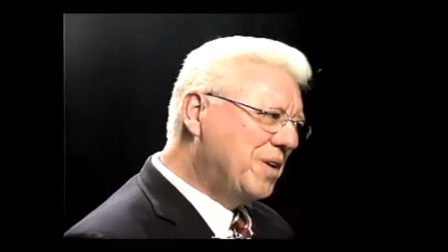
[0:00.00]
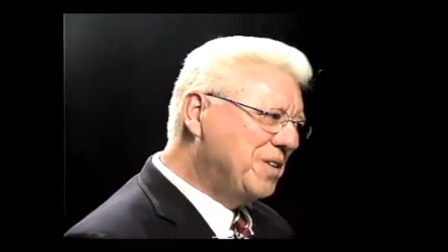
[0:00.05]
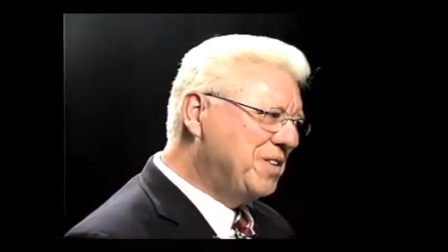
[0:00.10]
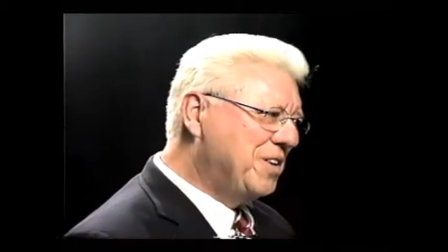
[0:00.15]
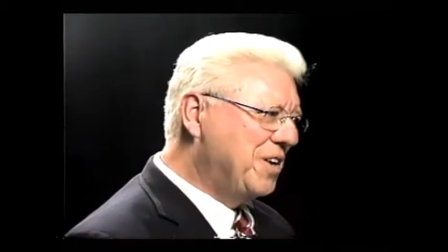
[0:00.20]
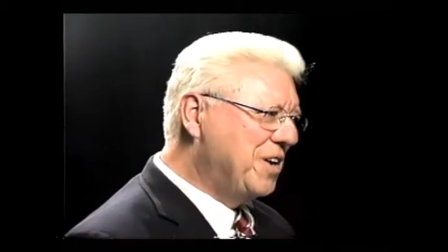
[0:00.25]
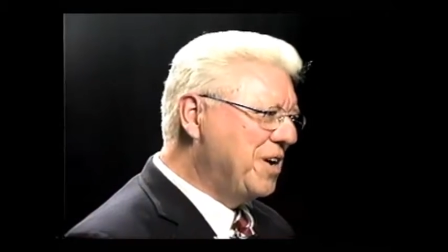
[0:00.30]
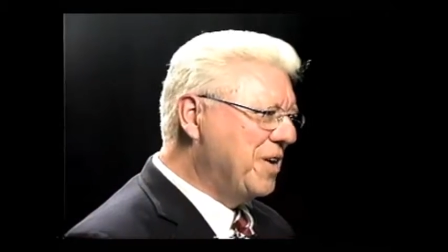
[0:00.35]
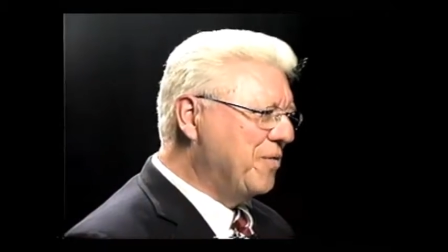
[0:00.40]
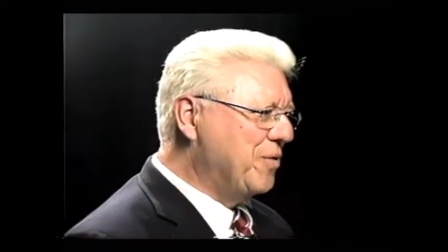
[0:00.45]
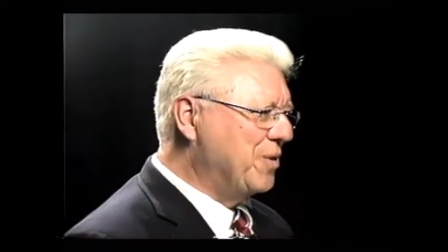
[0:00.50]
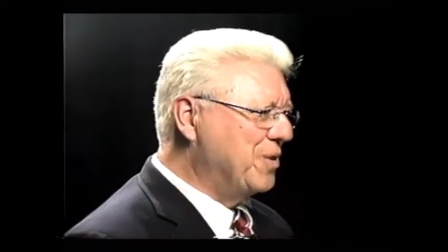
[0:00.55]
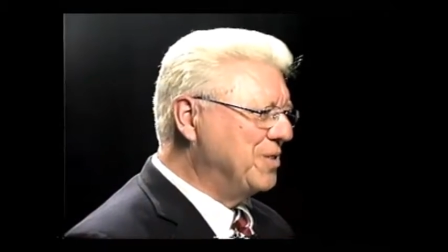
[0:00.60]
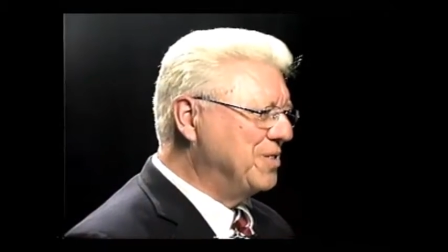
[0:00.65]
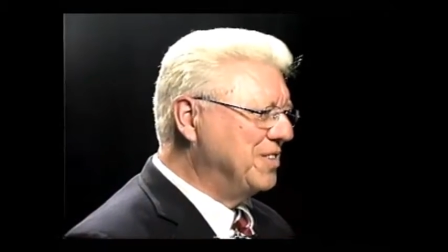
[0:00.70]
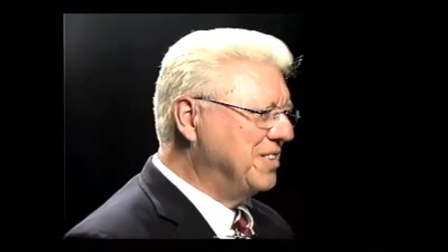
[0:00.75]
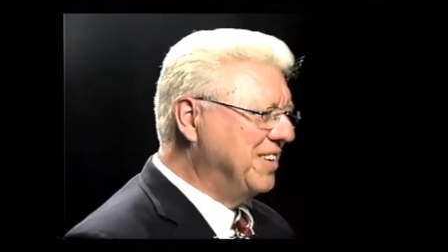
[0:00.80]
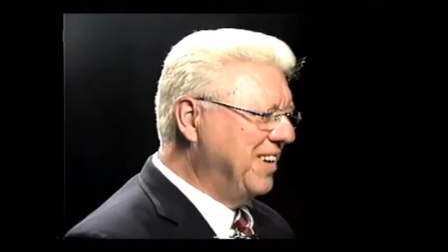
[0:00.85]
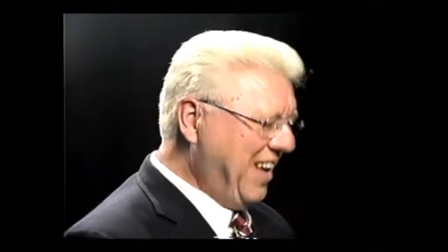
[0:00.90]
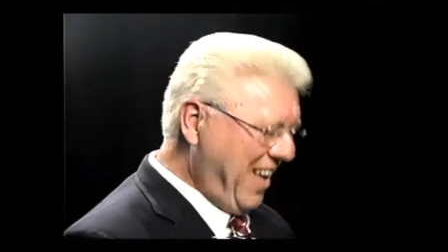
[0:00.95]
to the Air Force.
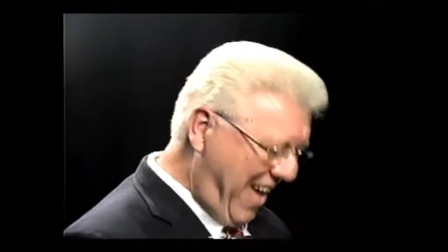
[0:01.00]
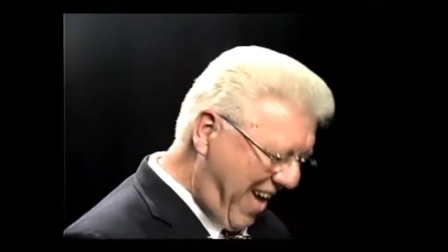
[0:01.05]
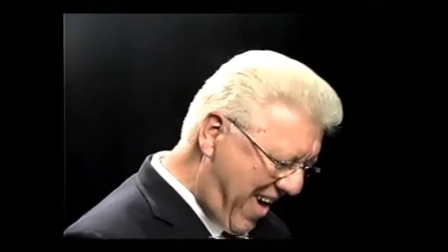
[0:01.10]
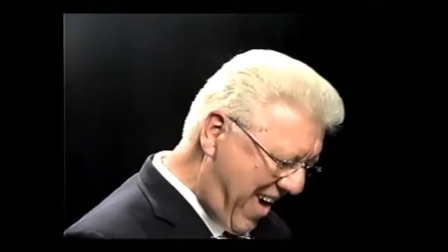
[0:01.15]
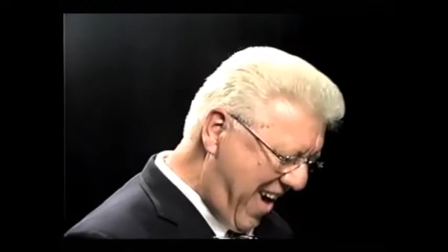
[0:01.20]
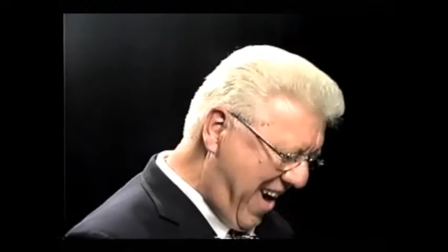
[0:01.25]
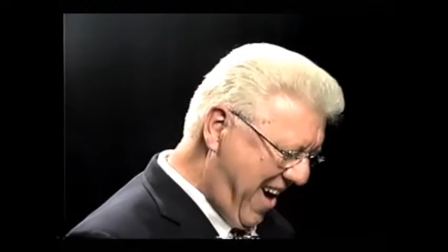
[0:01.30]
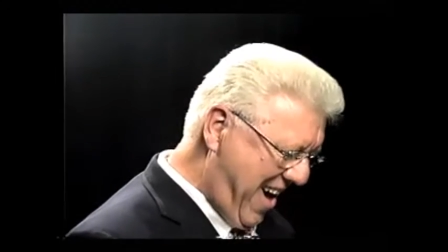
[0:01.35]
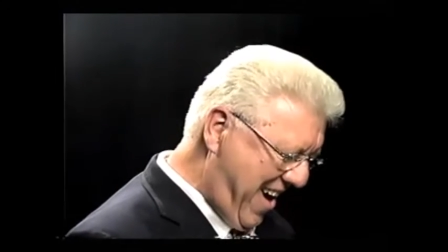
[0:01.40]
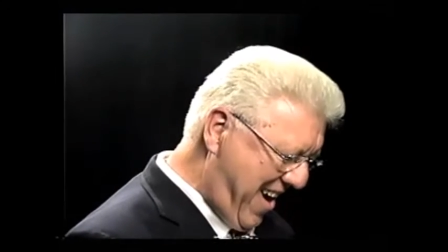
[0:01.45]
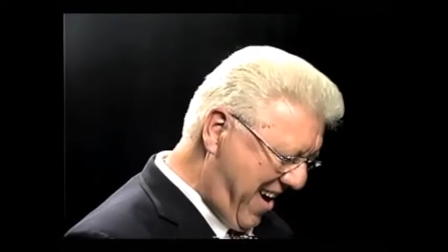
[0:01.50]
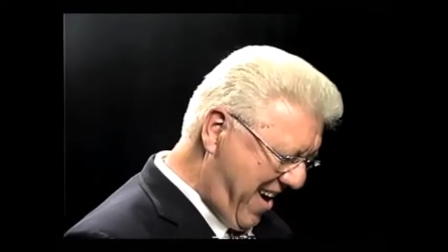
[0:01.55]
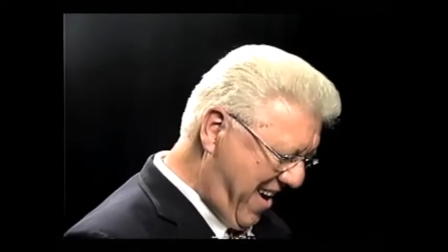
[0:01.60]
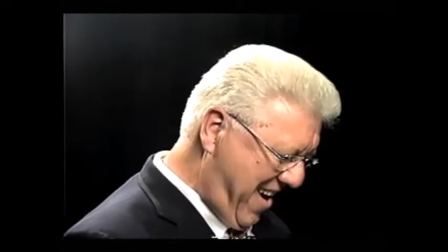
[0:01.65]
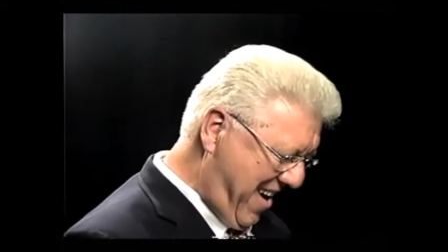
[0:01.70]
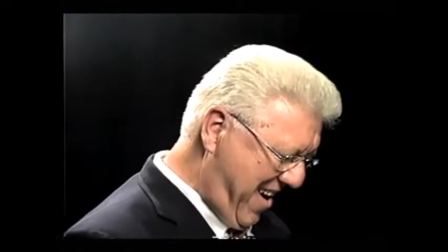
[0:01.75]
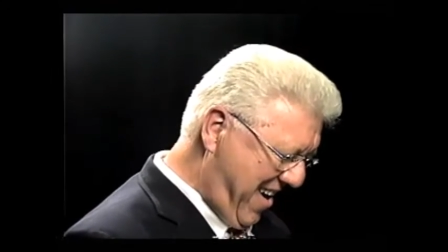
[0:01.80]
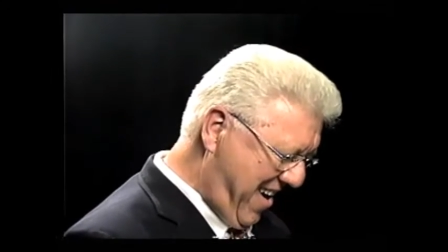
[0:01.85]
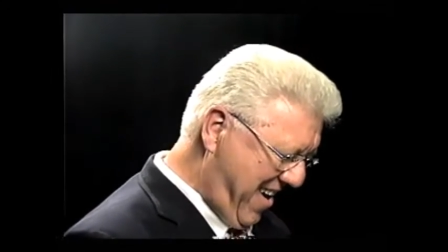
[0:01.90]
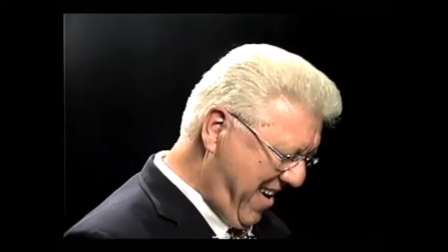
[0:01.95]
I didn't go back,
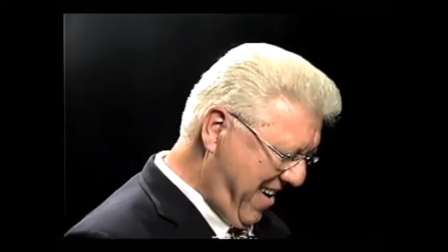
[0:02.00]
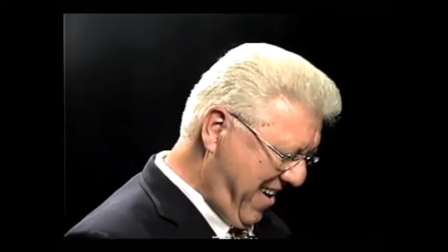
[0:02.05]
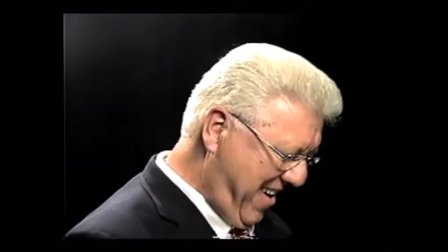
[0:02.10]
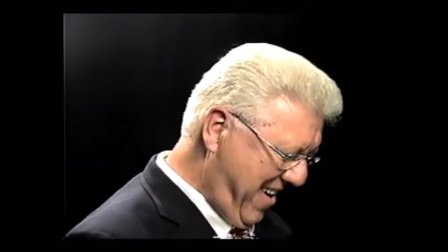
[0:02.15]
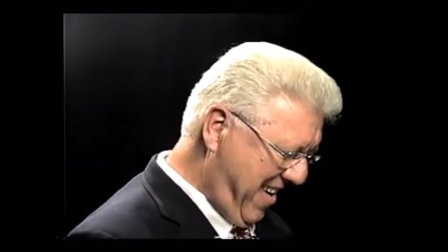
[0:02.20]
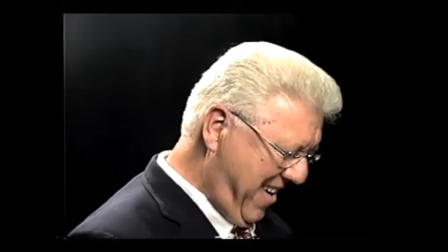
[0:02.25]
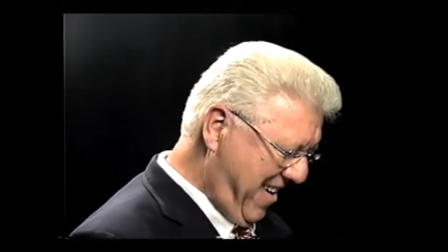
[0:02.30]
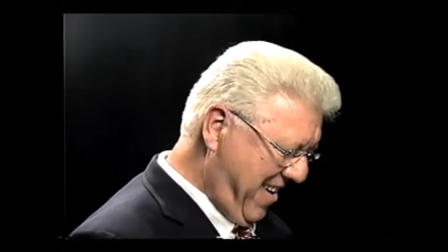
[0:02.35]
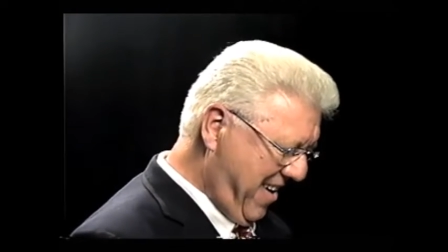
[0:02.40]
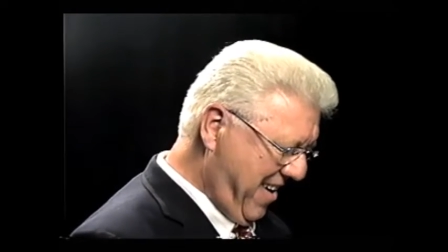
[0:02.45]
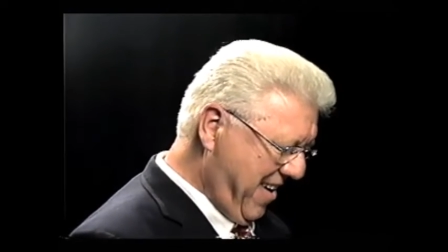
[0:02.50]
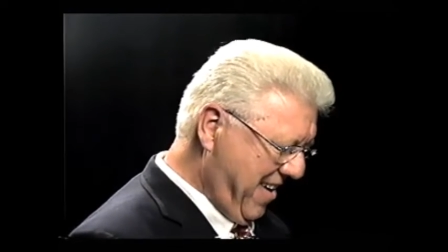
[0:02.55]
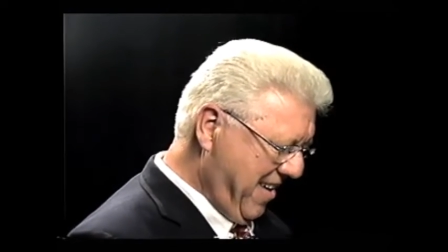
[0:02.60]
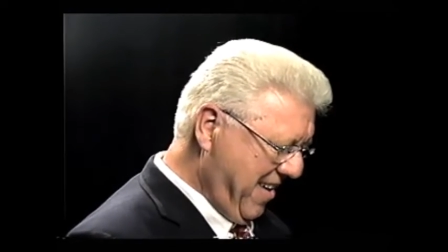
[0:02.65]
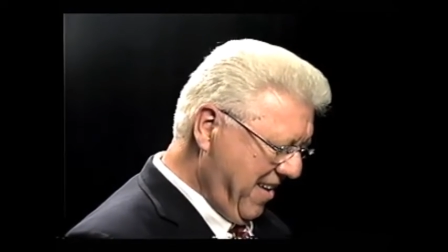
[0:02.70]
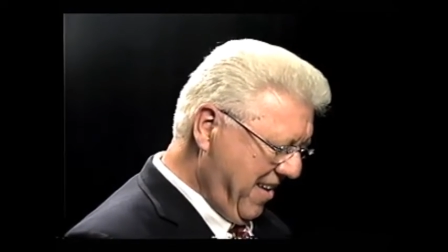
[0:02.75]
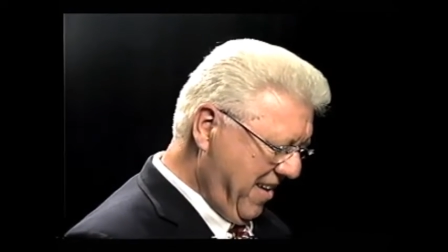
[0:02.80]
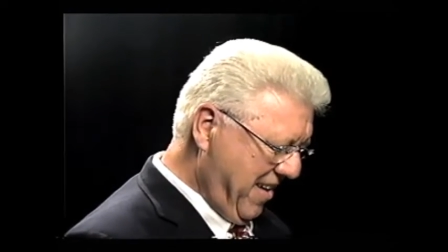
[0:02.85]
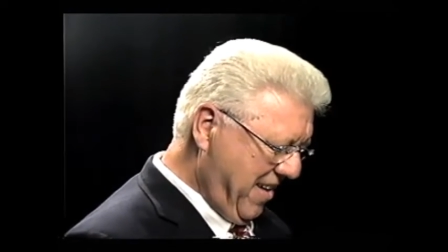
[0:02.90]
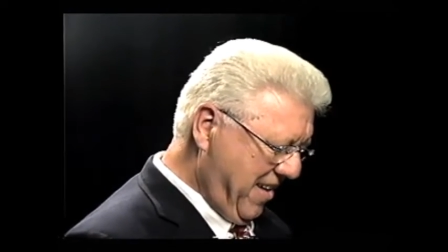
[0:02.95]
and
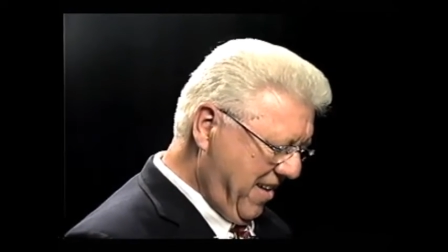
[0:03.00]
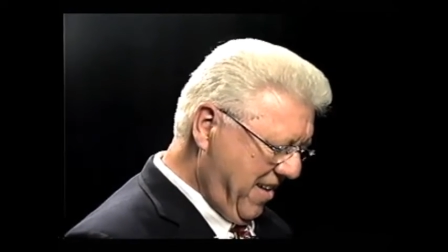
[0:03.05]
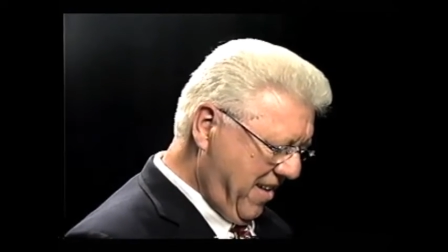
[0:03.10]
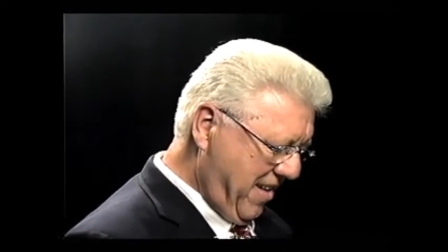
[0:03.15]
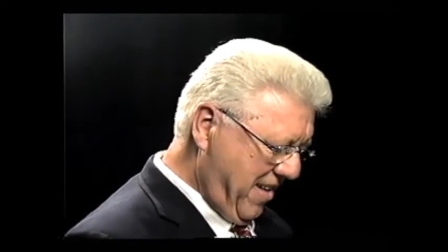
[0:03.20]
I ended